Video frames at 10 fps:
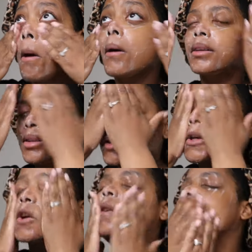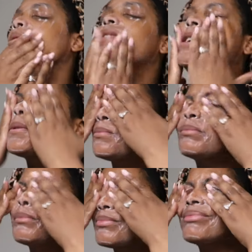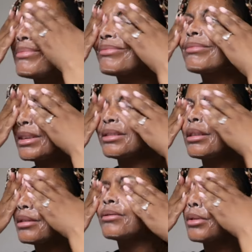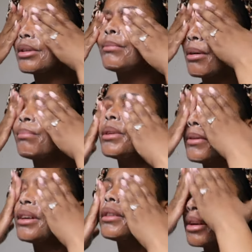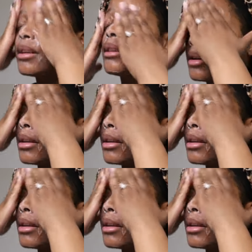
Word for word: I need to get rid of that. My skin is really bumpy right there.